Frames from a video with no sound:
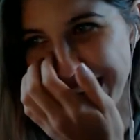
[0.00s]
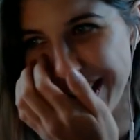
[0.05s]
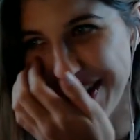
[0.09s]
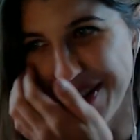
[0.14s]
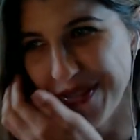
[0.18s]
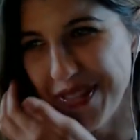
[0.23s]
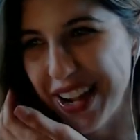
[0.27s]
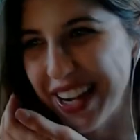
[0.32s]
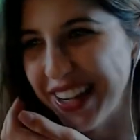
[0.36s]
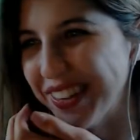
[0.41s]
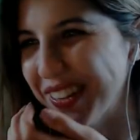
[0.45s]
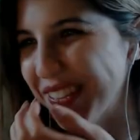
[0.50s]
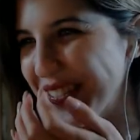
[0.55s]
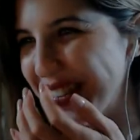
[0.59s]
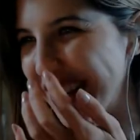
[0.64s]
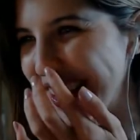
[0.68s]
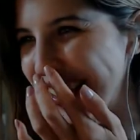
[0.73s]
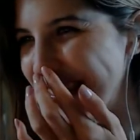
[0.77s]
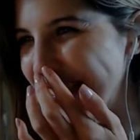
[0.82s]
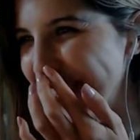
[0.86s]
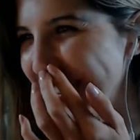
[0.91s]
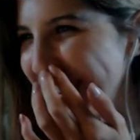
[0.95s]
My
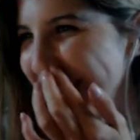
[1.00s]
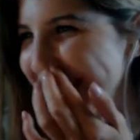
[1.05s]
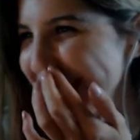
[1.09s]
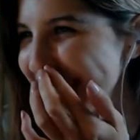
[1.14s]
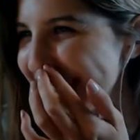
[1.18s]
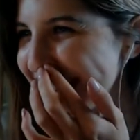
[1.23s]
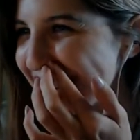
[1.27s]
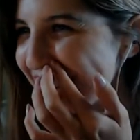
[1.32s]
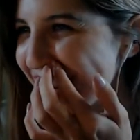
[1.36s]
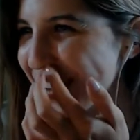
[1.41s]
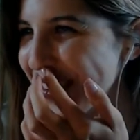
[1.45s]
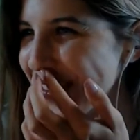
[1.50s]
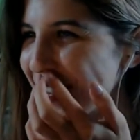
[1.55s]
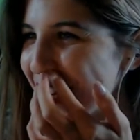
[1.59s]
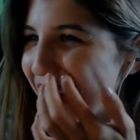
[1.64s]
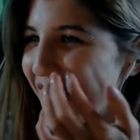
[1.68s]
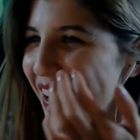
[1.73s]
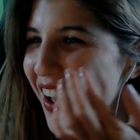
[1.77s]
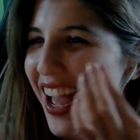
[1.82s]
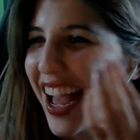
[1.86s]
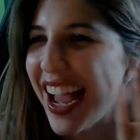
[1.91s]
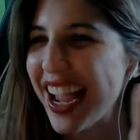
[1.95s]
Hermione voice is
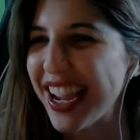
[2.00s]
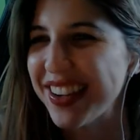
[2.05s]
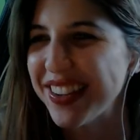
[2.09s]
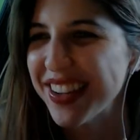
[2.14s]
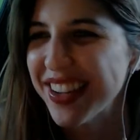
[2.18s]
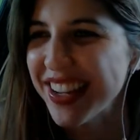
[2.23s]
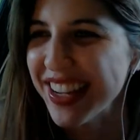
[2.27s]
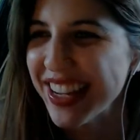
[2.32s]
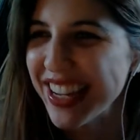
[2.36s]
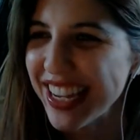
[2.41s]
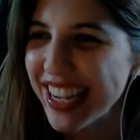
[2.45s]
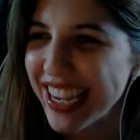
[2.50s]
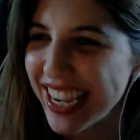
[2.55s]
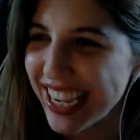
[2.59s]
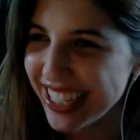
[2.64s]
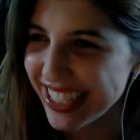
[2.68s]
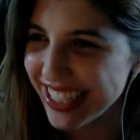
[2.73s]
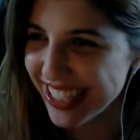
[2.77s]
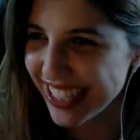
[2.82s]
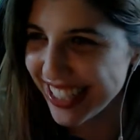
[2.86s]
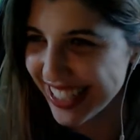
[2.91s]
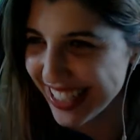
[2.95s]
terrible. Hi,
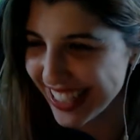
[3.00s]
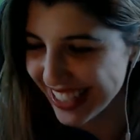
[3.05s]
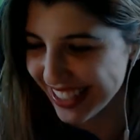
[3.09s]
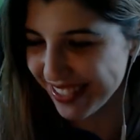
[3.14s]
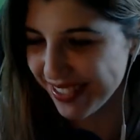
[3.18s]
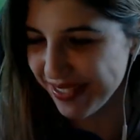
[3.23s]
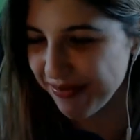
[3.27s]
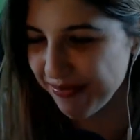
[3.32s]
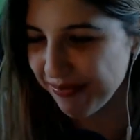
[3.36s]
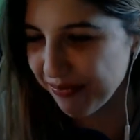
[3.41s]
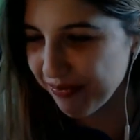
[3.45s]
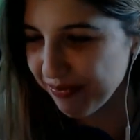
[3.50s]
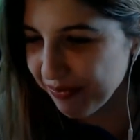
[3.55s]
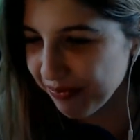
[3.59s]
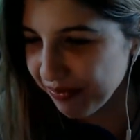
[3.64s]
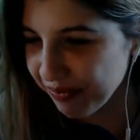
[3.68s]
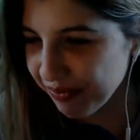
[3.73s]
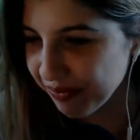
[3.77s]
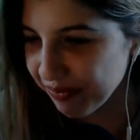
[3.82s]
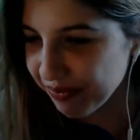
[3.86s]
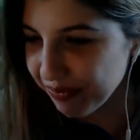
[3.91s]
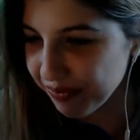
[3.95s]
Jason.
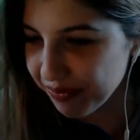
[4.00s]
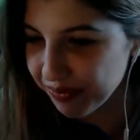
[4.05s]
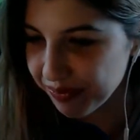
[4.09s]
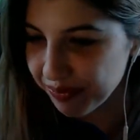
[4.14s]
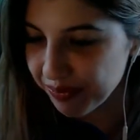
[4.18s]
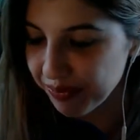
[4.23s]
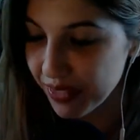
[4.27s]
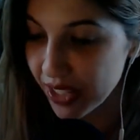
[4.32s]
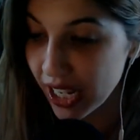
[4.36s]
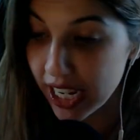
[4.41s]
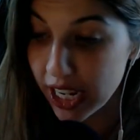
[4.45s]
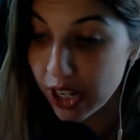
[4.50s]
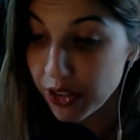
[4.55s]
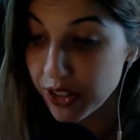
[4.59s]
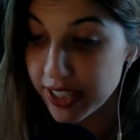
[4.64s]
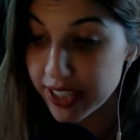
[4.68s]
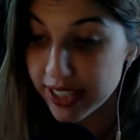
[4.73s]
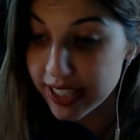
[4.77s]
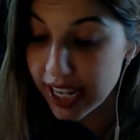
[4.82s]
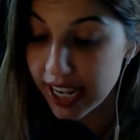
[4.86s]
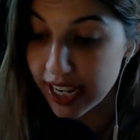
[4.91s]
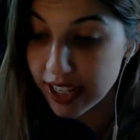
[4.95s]
Harry
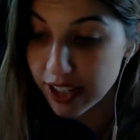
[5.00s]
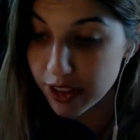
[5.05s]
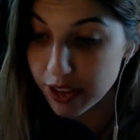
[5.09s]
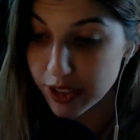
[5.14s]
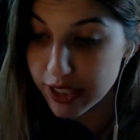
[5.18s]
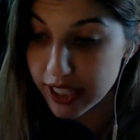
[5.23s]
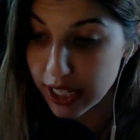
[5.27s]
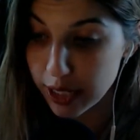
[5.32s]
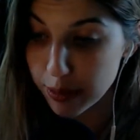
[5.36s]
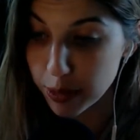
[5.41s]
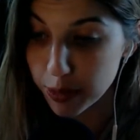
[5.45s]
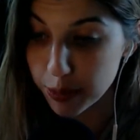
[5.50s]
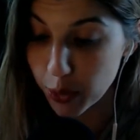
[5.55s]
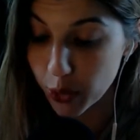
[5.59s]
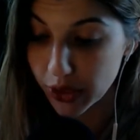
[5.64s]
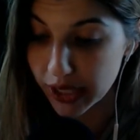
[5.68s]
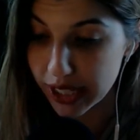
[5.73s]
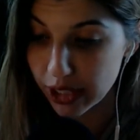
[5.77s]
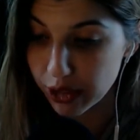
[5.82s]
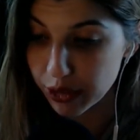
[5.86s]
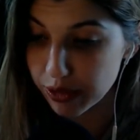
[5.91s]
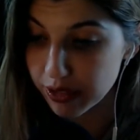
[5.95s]
scanned the table more
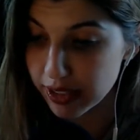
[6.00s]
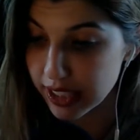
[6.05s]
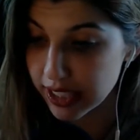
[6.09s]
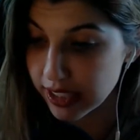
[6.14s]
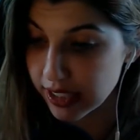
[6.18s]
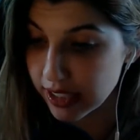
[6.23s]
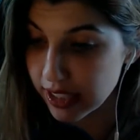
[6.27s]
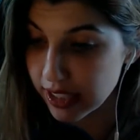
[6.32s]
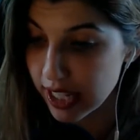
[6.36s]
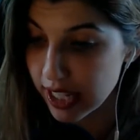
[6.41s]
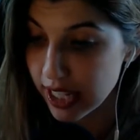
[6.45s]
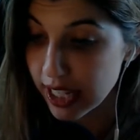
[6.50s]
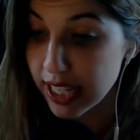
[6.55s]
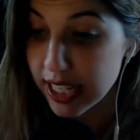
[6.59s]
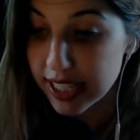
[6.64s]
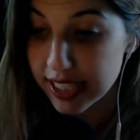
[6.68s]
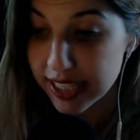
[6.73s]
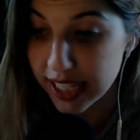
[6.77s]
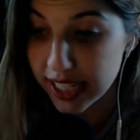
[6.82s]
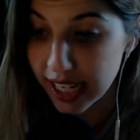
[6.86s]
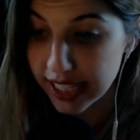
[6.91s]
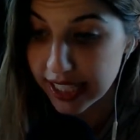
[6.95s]
carefully.
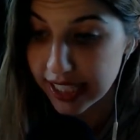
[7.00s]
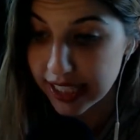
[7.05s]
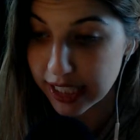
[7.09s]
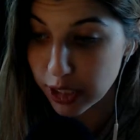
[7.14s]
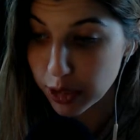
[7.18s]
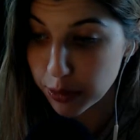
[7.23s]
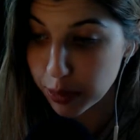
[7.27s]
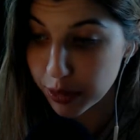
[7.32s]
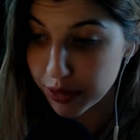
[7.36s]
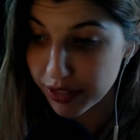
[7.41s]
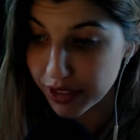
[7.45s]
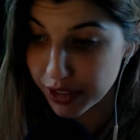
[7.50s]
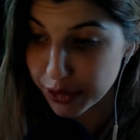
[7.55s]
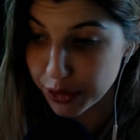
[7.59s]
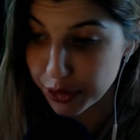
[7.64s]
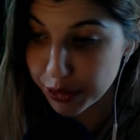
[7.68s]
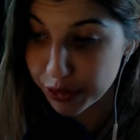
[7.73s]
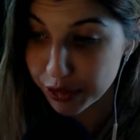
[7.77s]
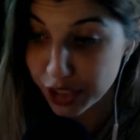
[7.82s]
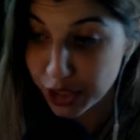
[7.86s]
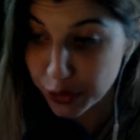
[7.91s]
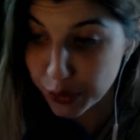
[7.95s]
Tiny little Professor
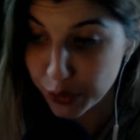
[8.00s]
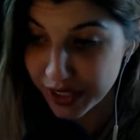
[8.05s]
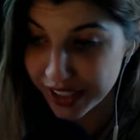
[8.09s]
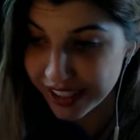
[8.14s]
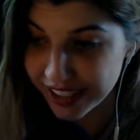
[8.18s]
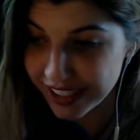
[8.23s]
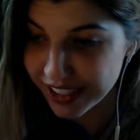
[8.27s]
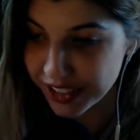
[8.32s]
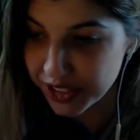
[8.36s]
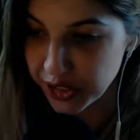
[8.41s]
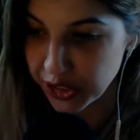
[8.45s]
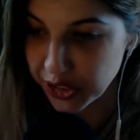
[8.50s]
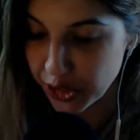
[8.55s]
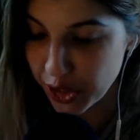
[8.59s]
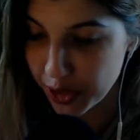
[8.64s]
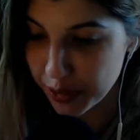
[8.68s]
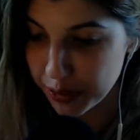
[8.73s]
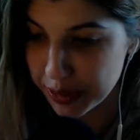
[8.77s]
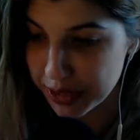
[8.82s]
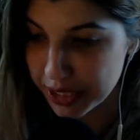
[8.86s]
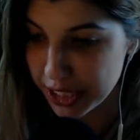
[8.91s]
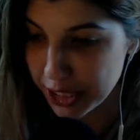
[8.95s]
Flitwick, the
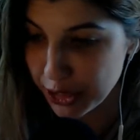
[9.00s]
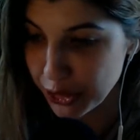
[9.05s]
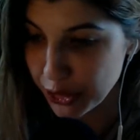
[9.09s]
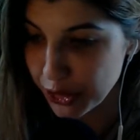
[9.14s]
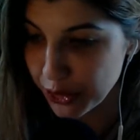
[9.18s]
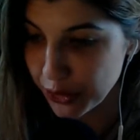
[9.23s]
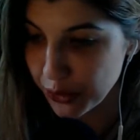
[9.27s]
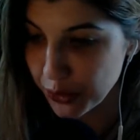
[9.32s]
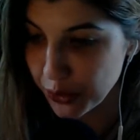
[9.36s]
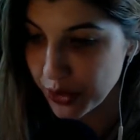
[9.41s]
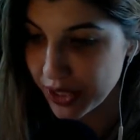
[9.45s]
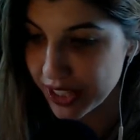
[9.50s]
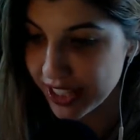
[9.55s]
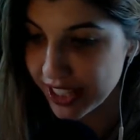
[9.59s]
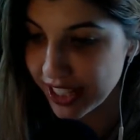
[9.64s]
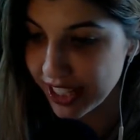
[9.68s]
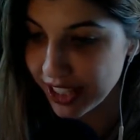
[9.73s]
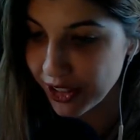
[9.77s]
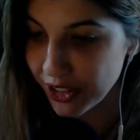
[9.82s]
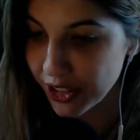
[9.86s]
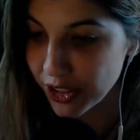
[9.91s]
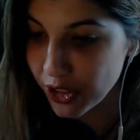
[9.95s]
charms teacher, was
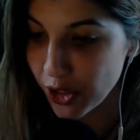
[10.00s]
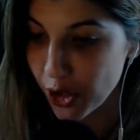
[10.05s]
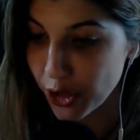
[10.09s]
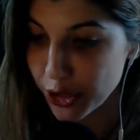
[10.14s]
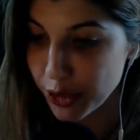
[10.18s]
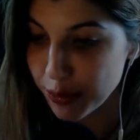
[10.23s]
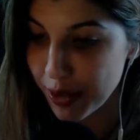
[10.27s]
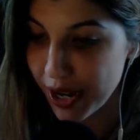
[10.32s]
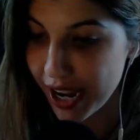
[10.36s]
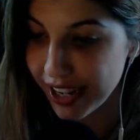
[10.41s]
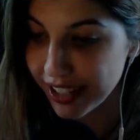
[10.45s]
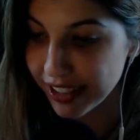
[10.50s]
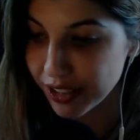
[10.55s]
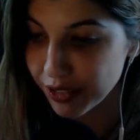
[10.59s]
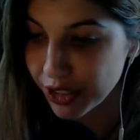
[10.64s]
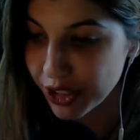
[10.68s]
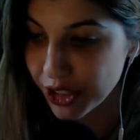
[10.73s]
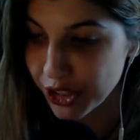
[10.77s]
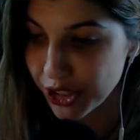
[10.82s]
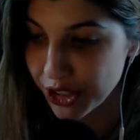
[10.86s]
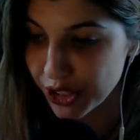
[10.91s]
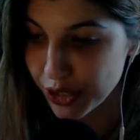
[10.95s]
sitting on a large pile of
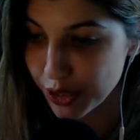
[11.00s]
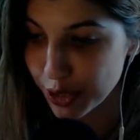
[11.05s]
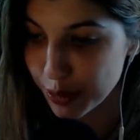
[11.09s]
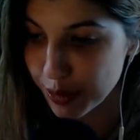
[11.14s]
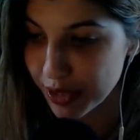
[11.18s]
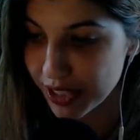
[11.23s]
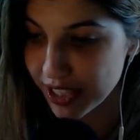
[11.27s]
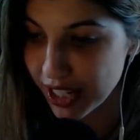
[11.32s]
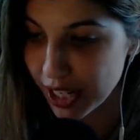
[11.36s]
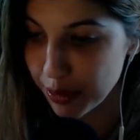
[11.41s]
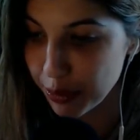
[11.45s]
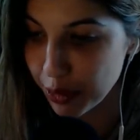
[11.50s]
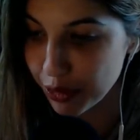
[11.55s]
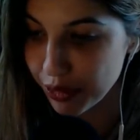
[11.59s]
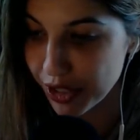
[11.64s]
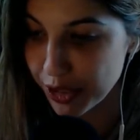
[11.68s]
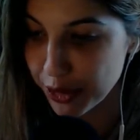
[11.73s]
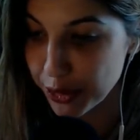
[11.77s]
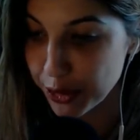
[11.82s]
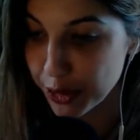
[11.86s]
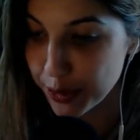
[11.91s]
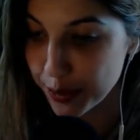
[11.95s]
cushions beside
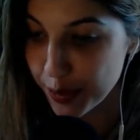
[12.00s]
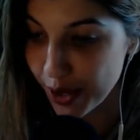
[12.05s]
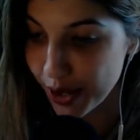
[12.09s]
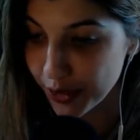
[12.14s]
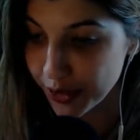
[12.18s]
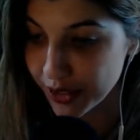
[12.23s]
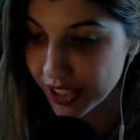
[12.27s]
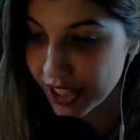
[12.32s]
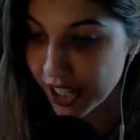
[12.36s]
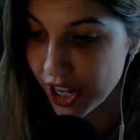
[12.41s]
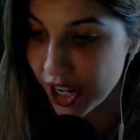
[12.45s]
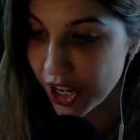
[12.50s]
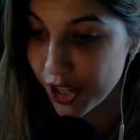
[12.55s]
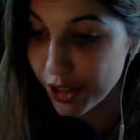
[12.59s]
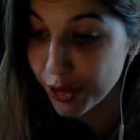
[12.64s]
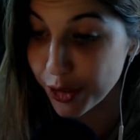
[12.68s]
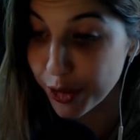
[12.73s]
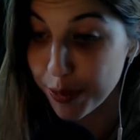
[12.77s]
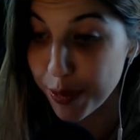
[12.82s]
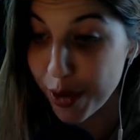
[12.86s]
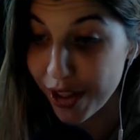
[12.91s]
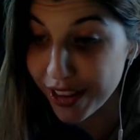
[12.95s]
Professor Sprout, the
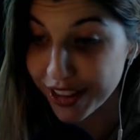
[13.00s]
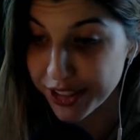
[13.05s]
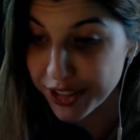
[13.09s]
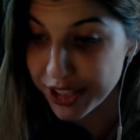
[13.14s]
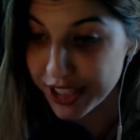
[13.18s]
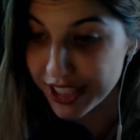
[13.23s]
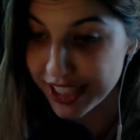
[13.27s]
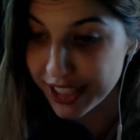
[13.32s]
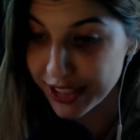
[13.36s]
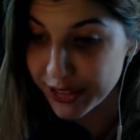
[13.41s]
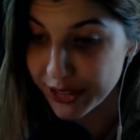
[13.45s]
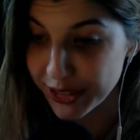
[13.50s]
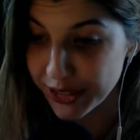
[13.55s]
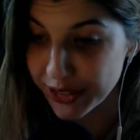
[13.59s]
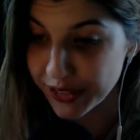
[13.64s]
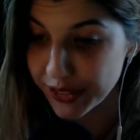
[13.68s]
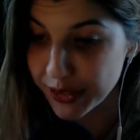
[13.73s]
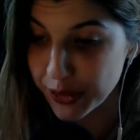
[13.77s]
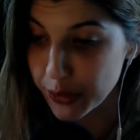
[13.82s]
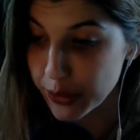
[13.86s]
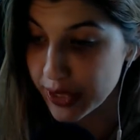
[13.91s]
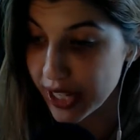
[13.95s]
herbology teacher,
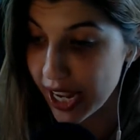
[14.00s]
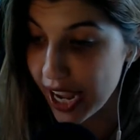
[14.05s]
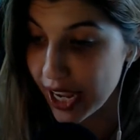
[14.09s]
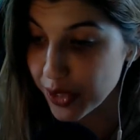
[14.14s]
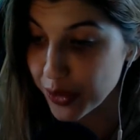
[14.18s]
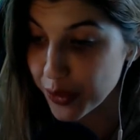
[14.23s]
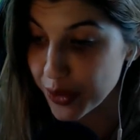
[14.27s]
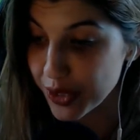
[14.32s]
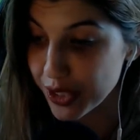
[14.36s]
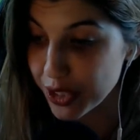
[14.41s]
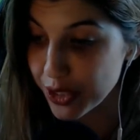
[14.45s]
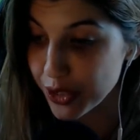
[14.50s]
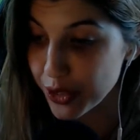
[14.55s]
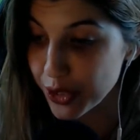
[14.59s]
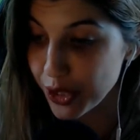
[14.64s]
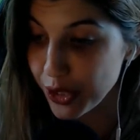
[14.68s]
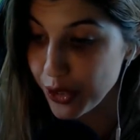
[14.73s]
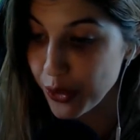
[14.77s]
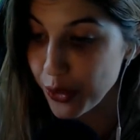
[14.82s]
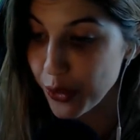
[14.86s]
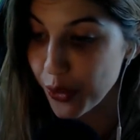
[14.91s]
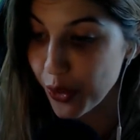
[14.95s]
whose hat was
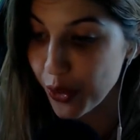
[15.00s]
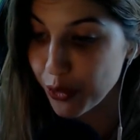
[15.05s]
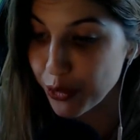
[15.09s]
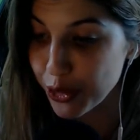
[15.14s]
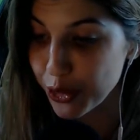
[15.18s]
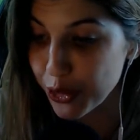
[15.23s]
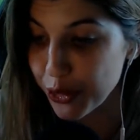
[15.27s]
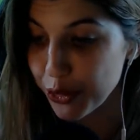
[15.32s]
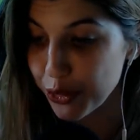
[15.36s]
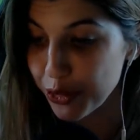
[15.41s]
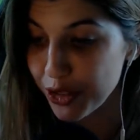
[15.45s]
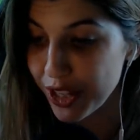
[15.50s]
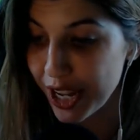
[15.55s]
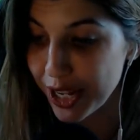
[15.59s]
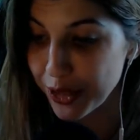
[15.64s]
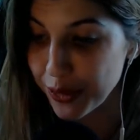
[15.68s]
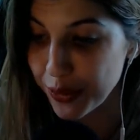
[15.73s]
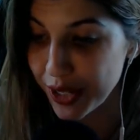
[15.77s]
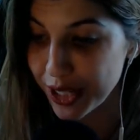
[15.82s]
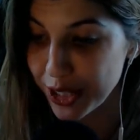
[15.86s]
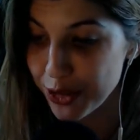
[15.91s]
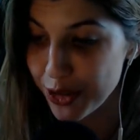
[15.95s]
askew over her
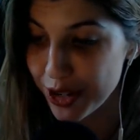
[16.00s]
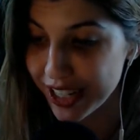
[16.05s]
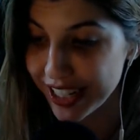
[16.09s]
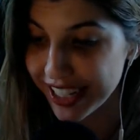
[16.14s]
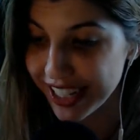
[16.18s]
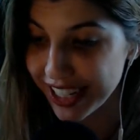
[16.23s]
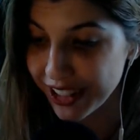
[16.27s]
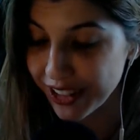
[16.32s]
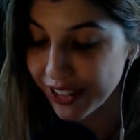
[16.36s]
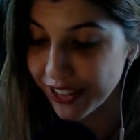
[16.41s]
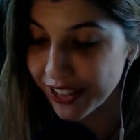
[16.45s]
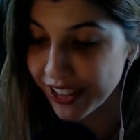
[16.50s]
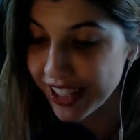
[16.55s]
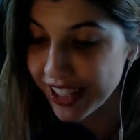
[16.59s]
flyaway gray hair.